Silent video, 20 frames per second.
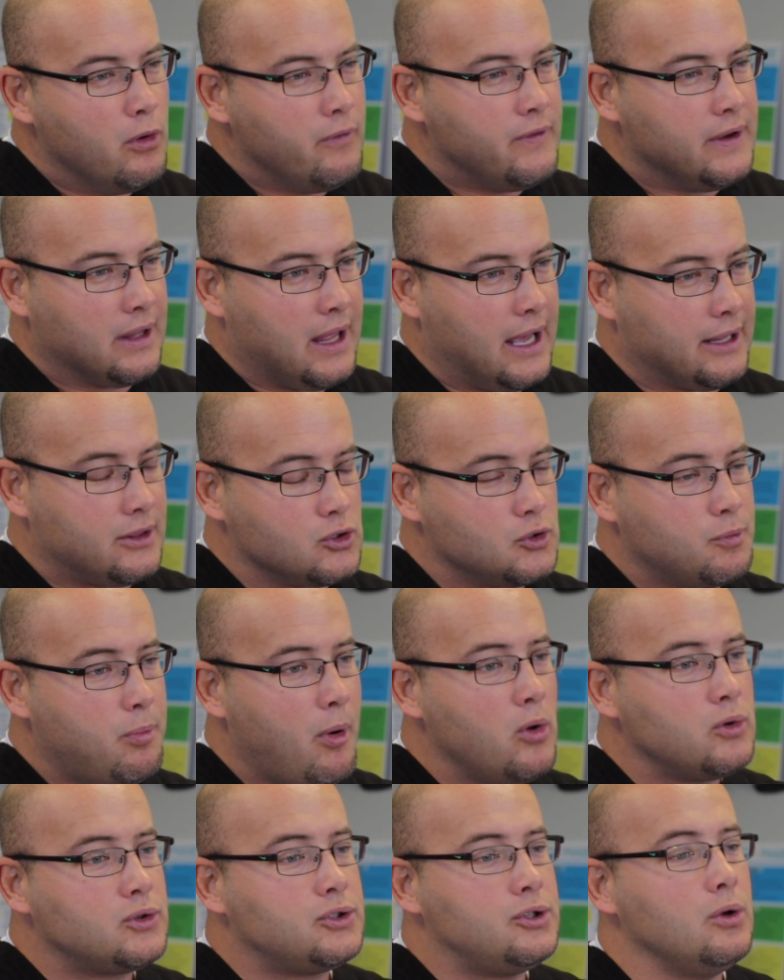moving like they're
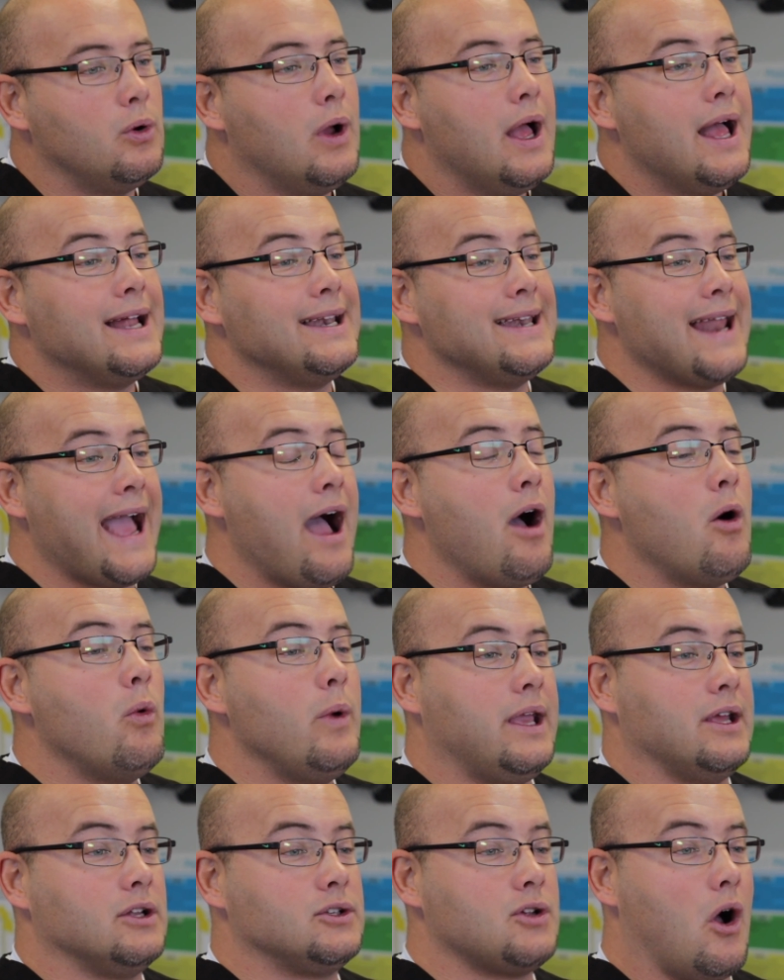supposed to, now
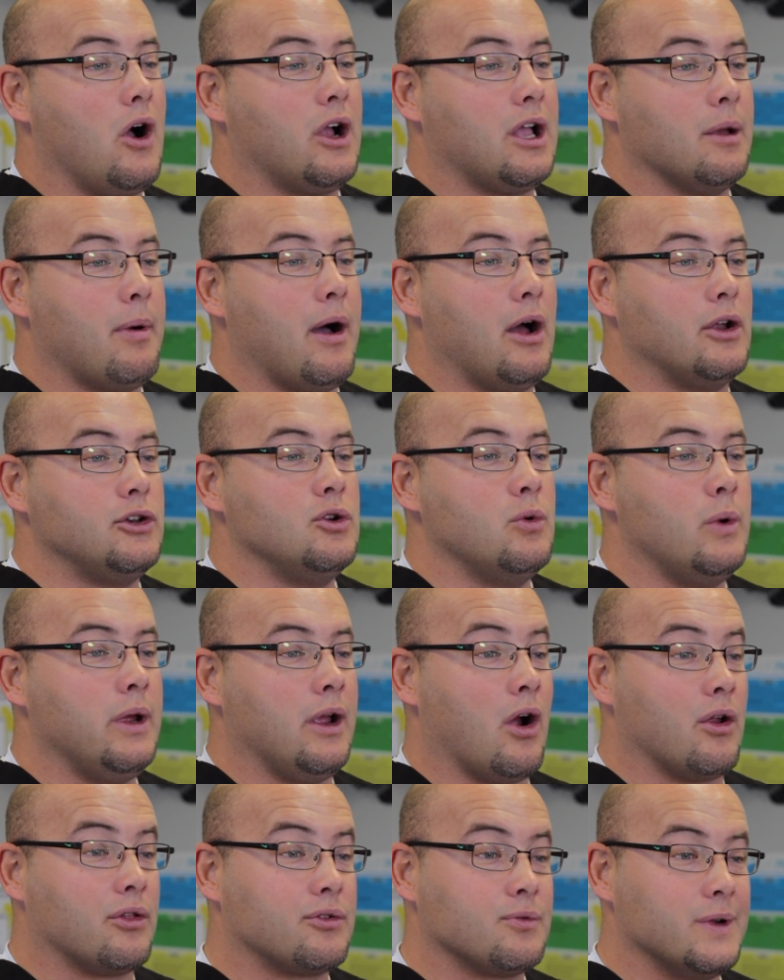we can talk about
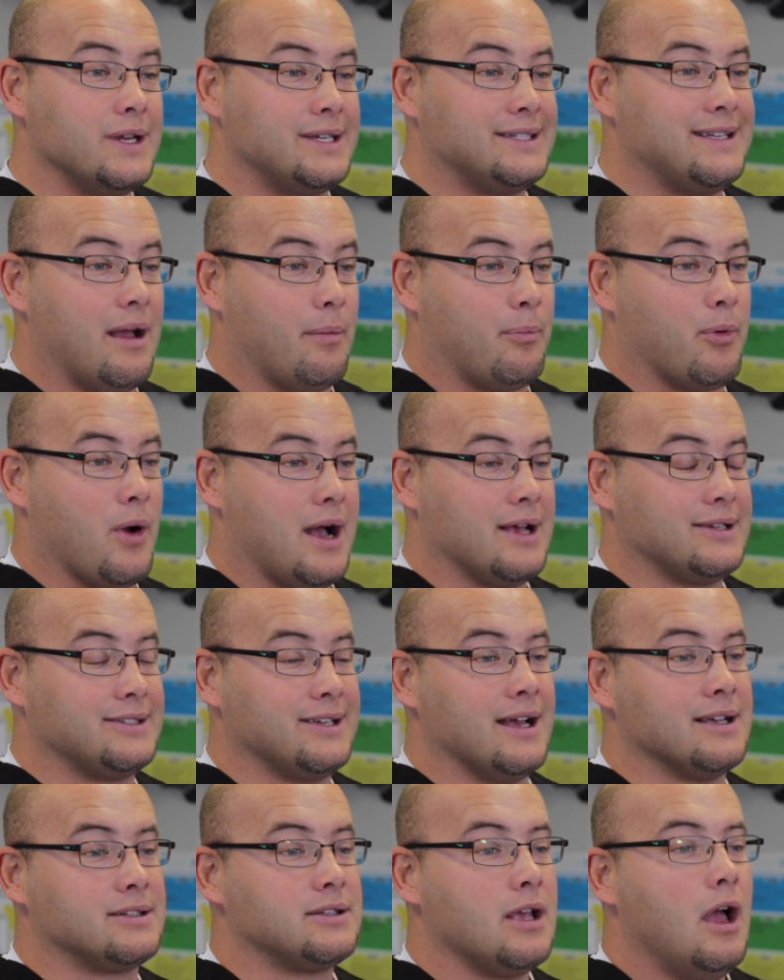doing our three-step
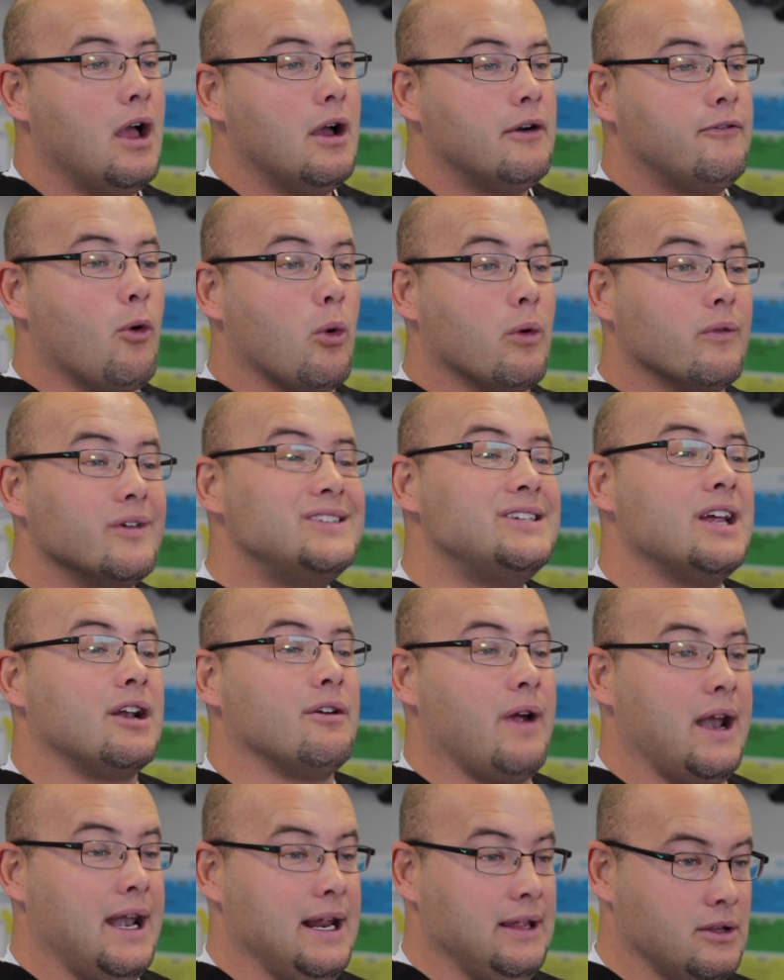process for
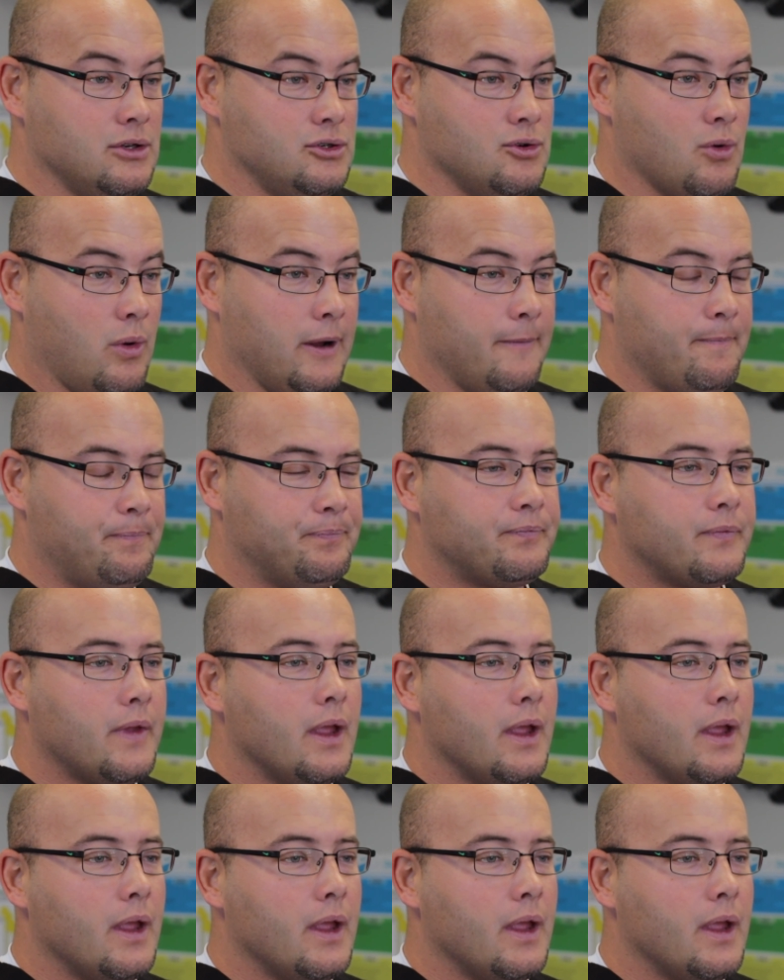regenerating the joint.